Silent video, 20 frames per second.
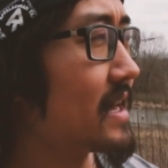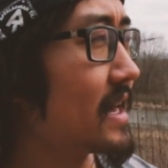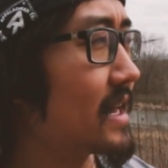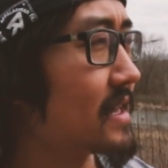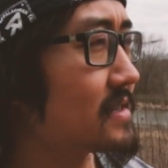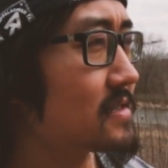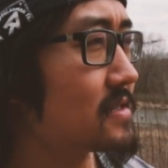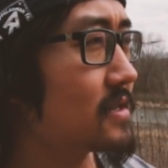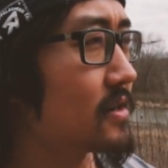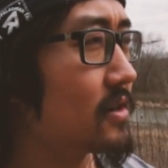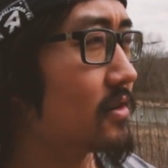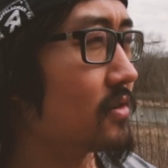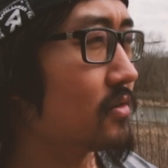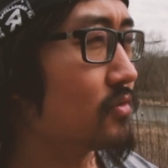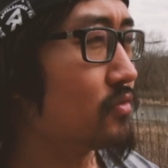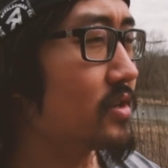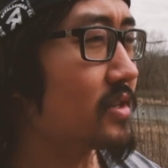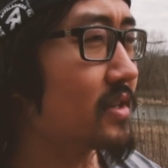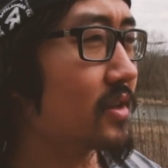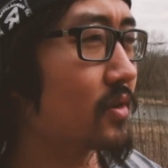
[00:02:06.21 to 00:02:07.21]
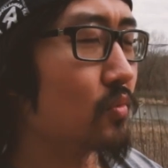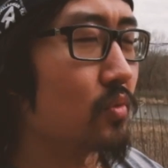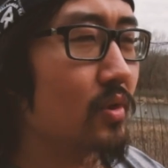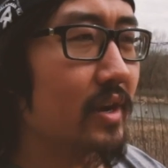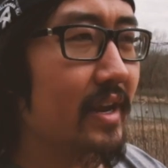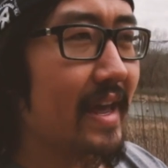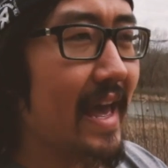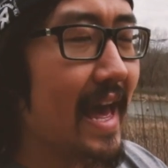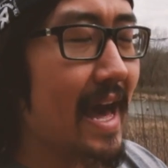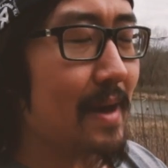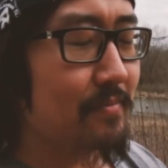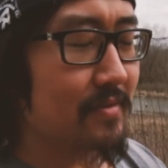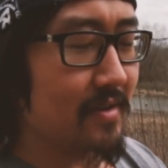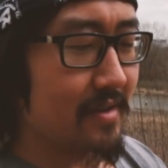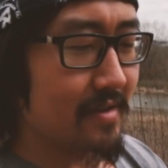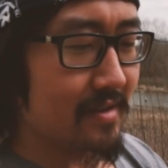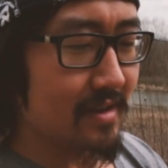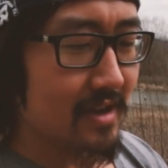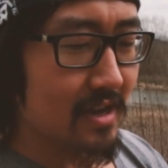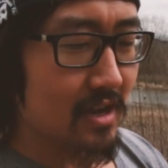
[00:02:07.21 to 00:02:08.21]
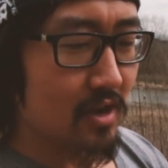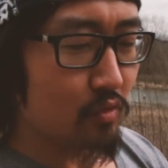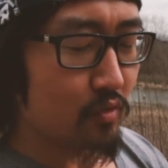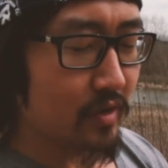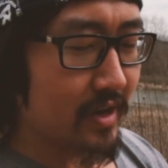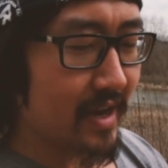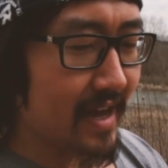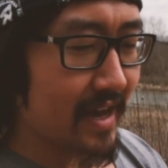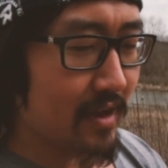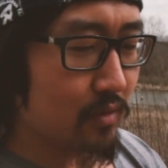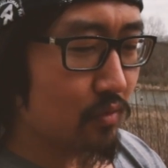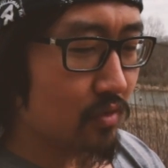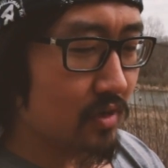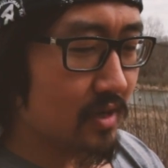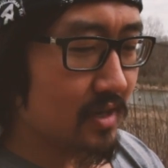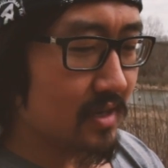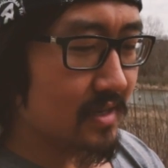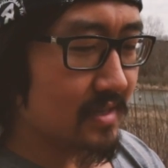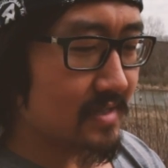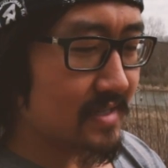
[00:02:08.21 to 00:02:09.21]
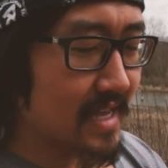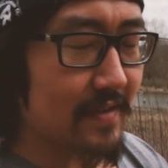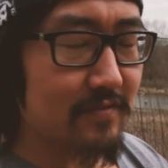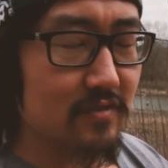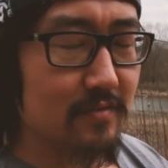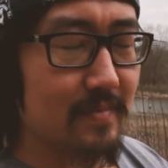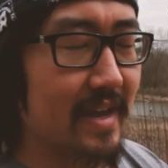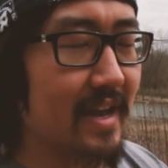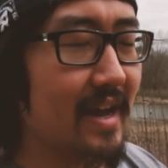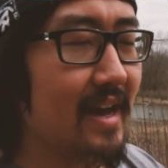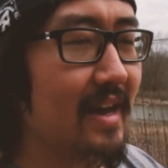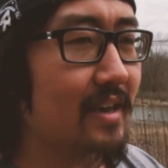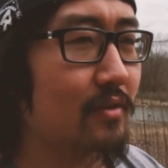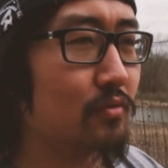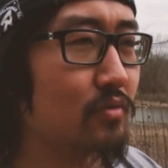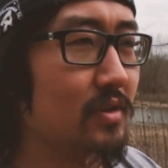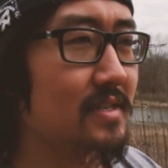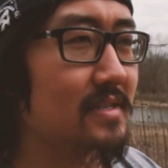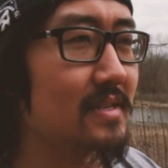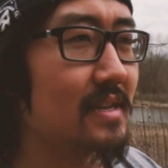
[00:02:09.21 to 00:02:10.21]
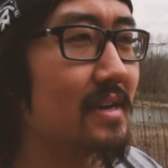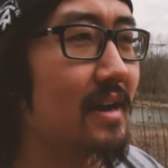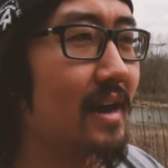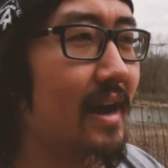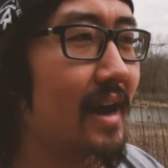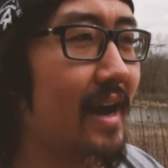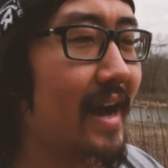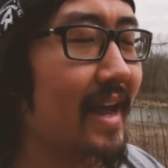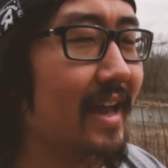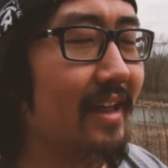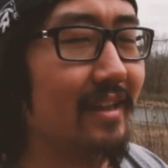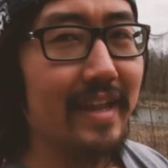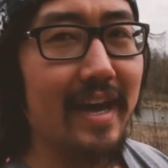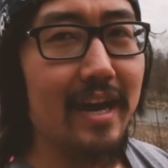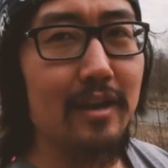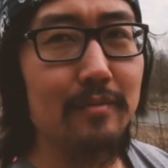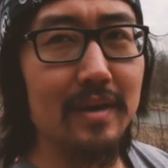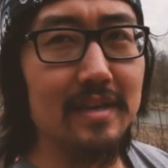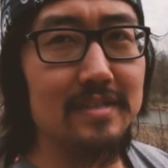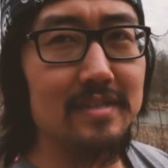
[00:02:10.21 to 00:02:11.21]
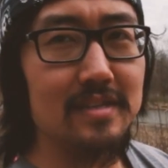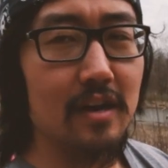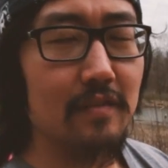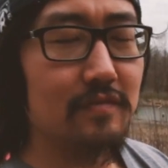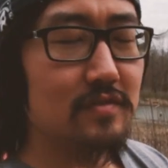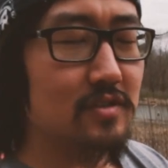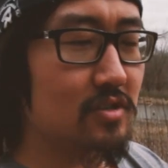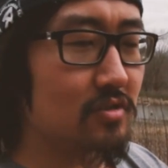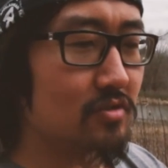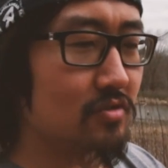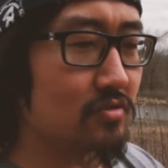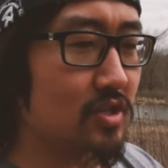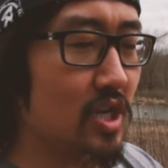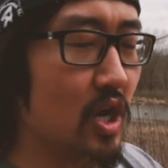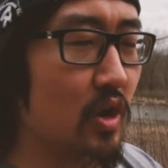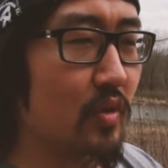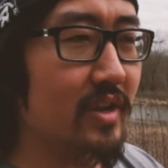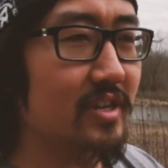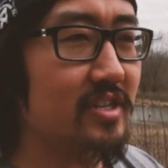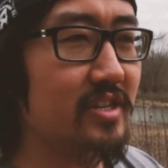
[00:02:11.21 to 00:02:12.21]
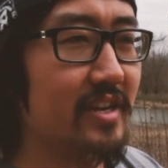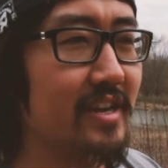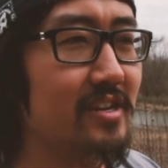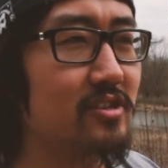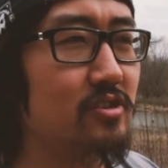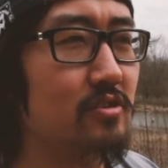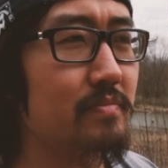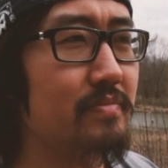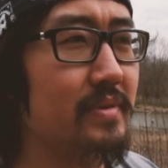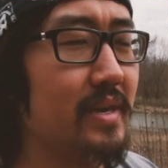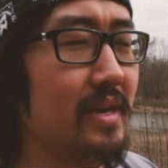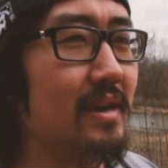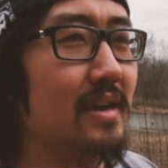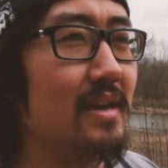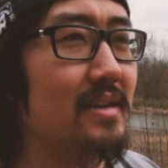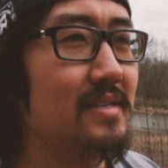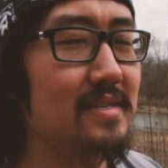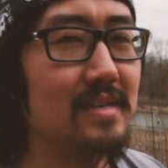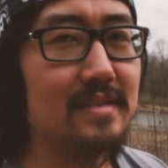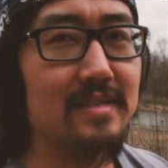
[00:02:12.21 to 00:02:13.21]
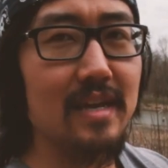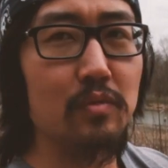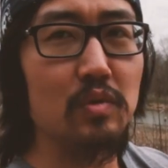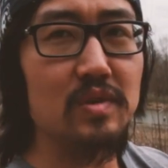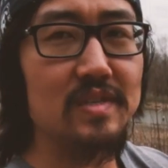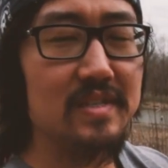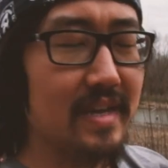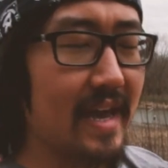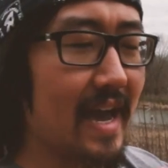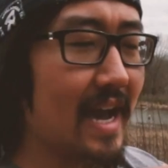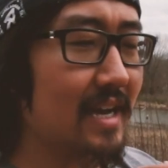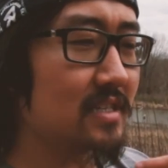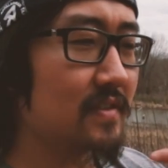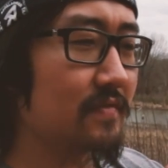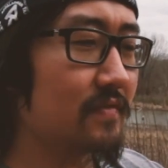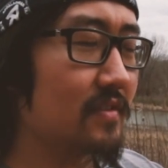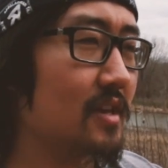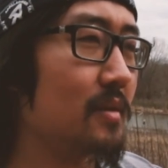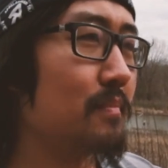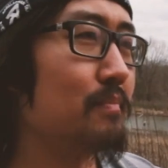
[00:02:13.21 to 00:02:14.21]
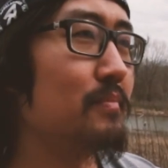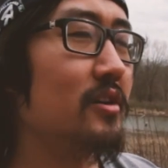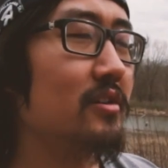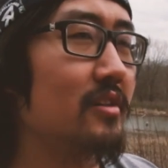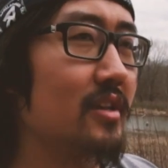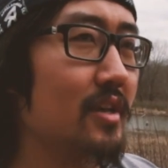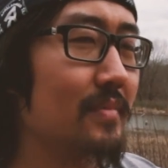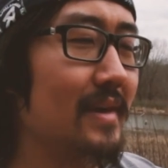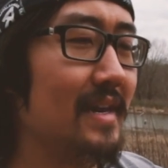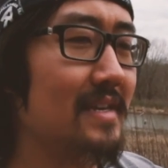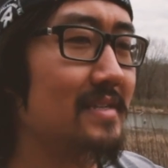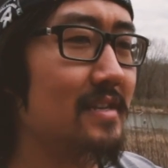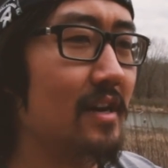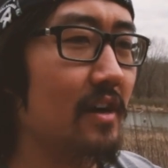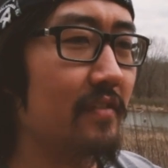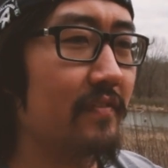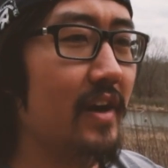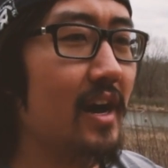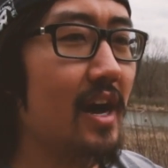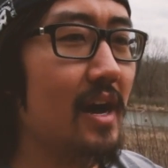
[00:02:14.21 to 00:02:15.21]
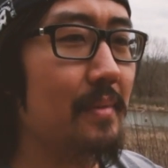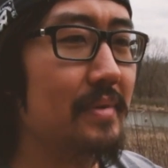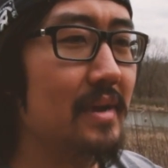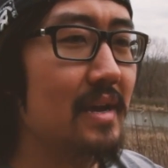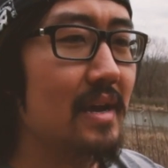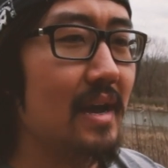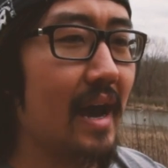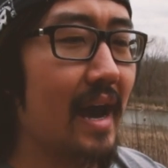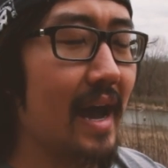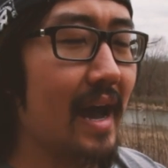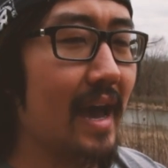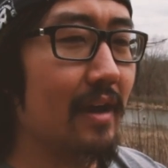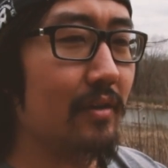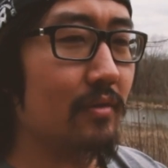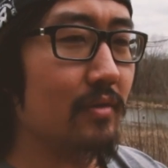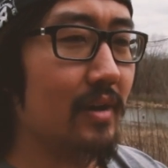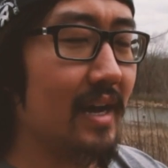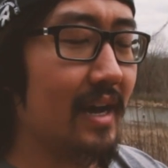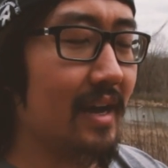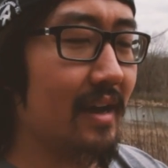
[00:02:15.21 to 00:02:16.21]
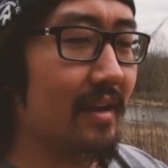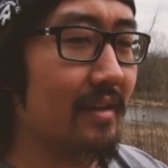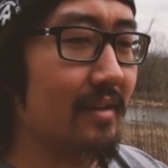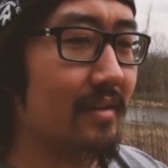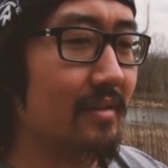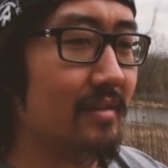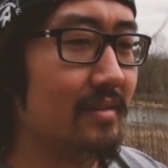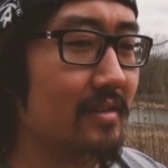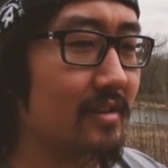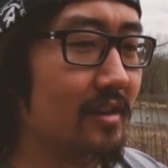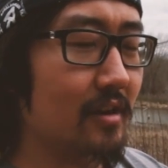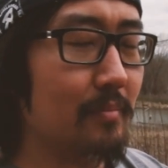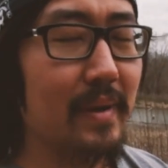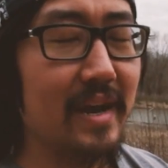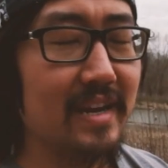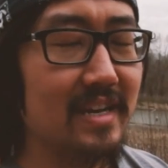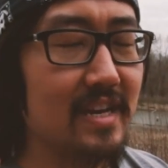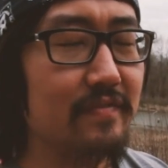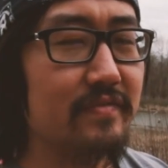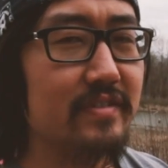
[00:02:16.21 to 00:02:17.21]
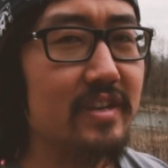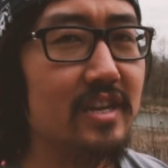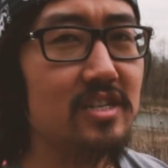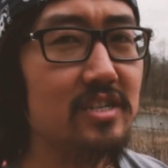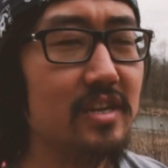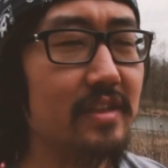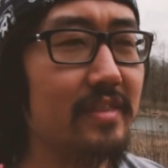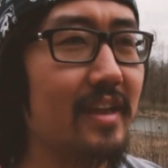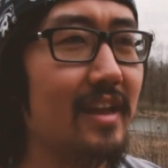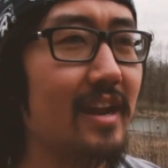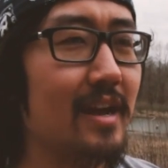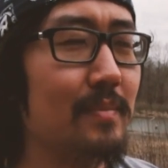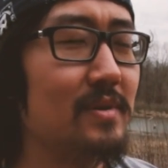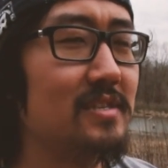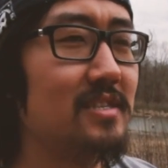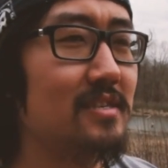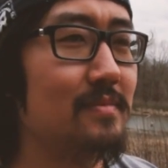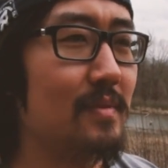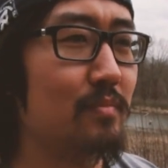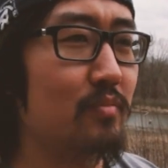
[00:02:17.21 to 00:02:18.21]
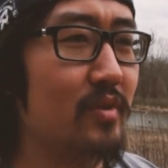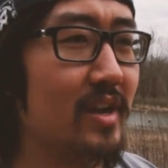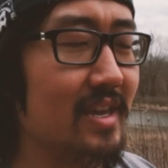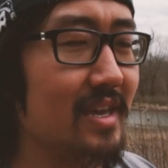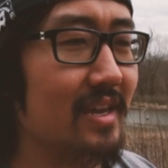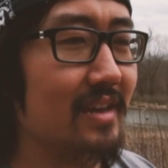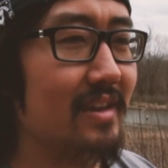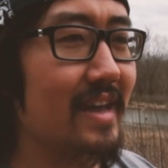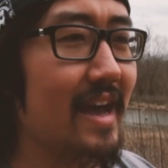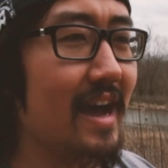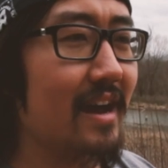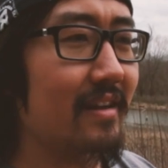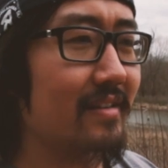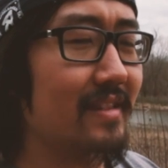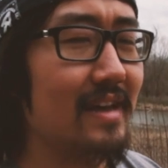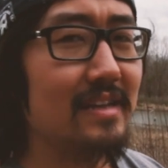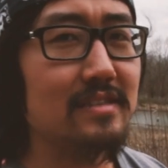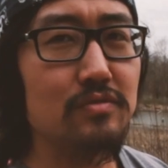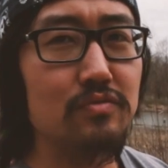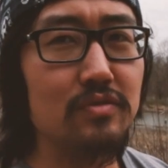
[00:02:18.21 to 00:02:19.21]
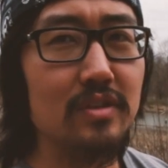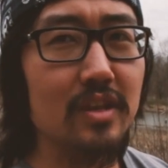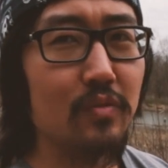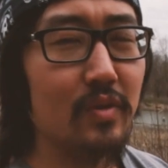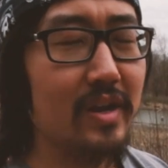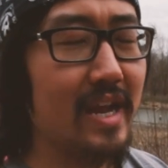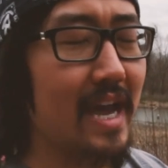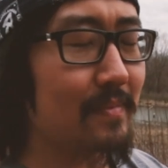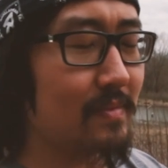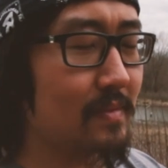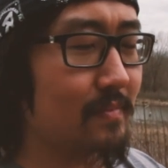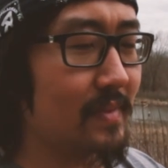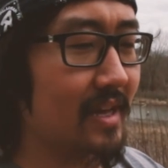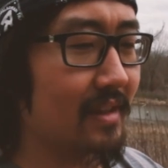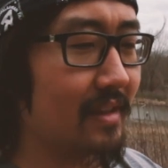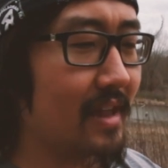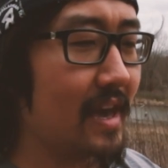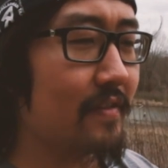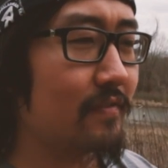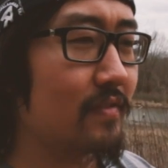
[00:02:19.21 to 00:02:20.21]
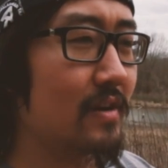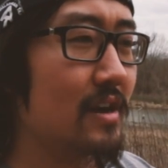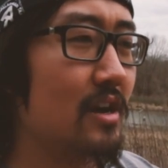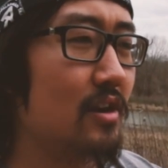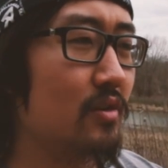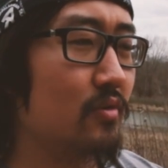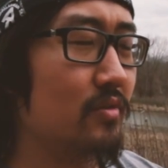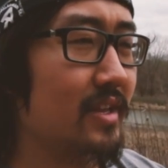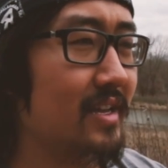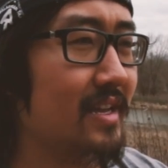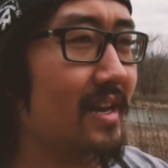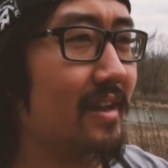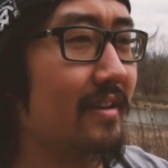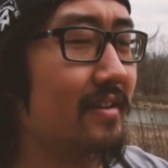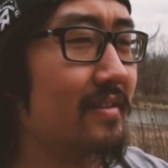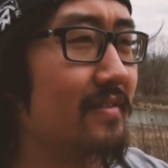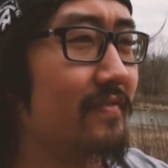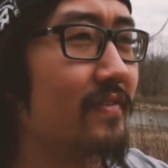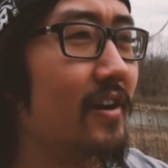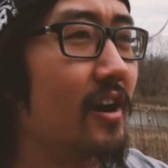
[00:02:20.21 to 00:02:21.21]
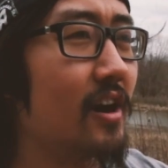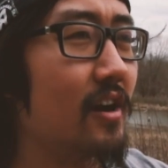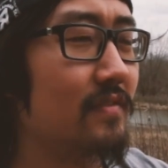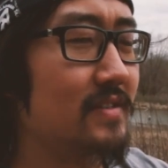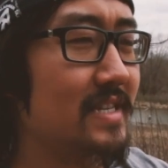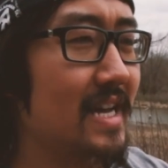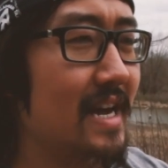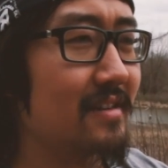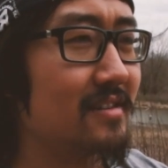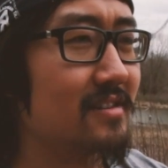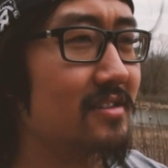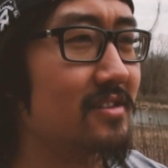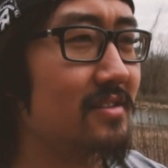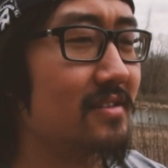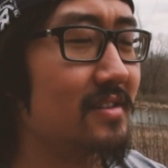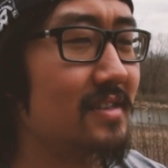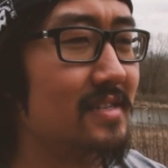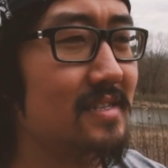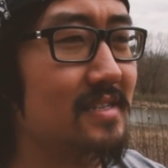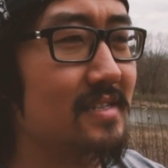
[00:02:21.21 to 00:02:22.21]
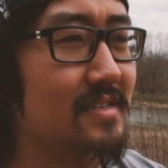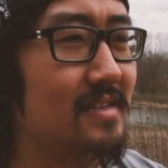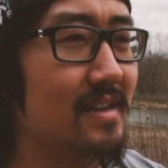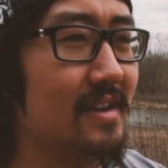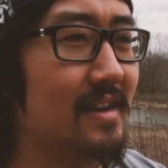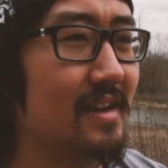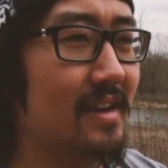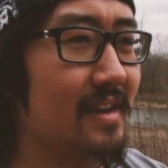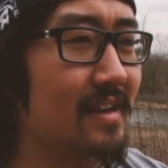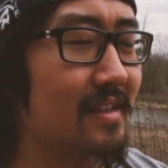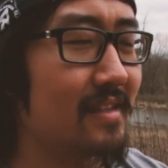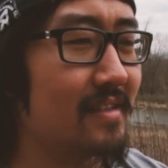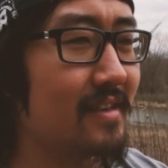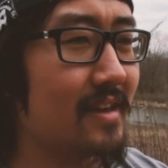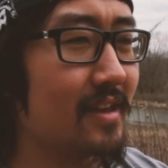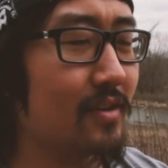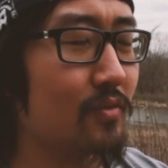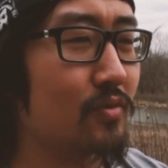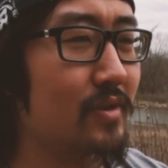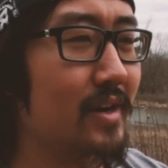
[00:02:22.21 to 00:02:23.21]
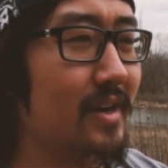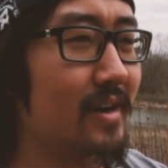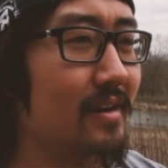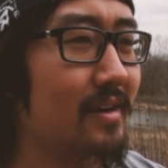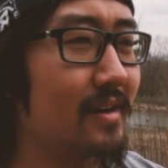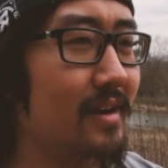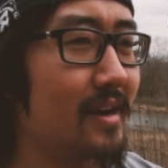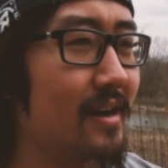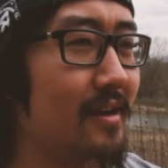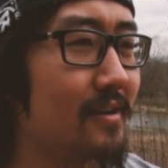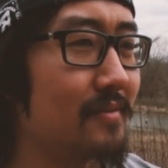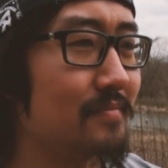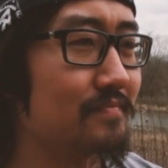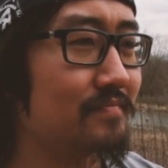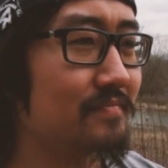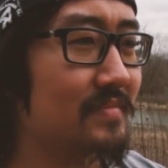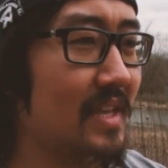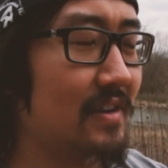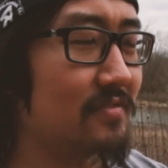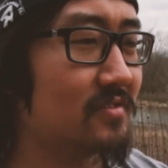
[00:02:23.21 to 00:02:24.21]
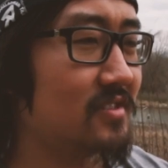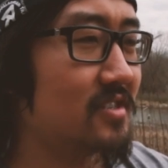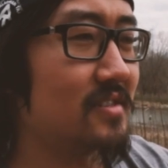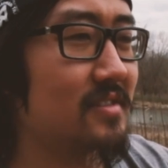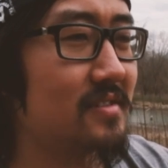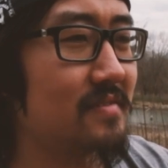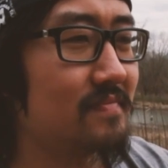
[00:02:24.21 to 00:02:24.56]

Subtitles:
And so really what happened when after my hike was I allowed myself to go into entropy. Since I wasn't actively building myself up, by definition, then I must have been breaking down. And that's really what happened. My life really kind of devolved down into this thing where I was